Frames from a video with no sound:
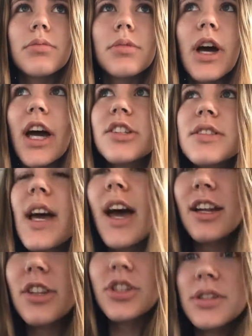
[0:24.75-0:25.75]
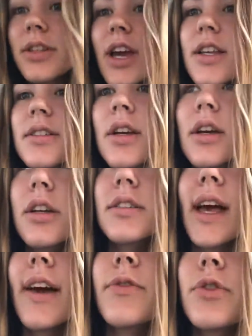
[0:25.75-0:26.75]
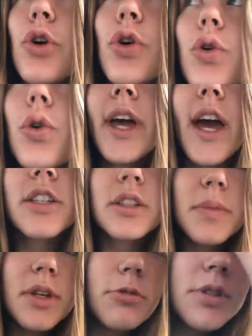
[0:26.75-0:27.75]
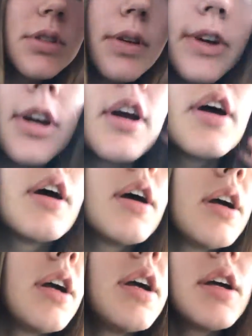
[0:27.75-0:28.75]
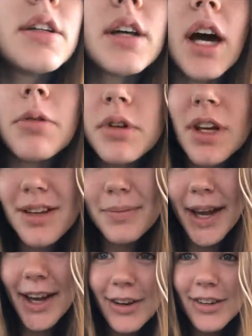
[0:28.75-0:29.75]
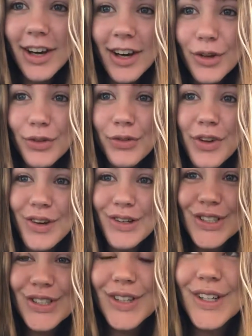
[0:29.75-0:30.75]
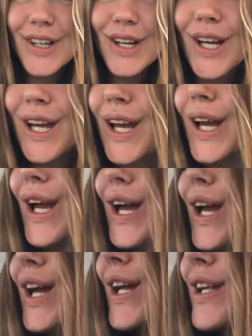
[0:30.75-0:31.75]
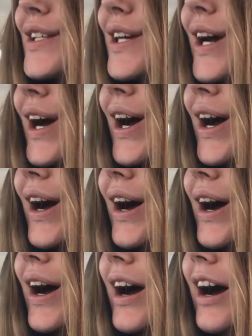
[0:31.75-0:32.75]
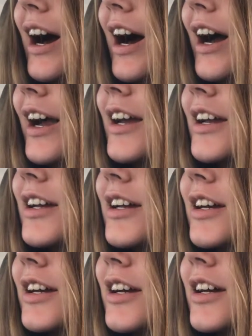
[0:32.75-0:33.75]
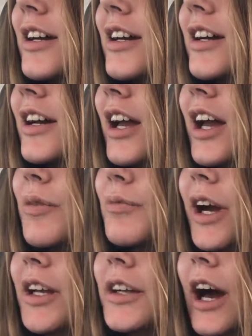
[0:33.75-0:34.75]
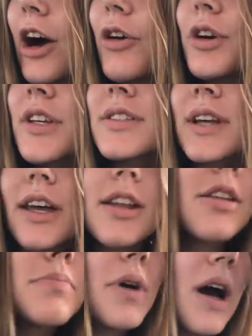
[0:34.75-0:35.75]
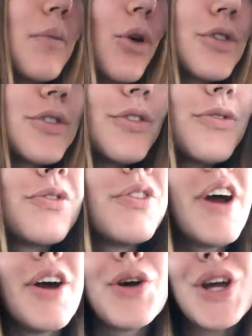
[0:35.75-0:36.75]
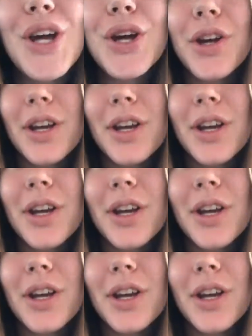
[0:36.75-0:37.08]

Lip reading: I just had it just in case because I have no cash on me whatsoever, and I'm getting my hair cut very short, and I am right now excited, but I'm also very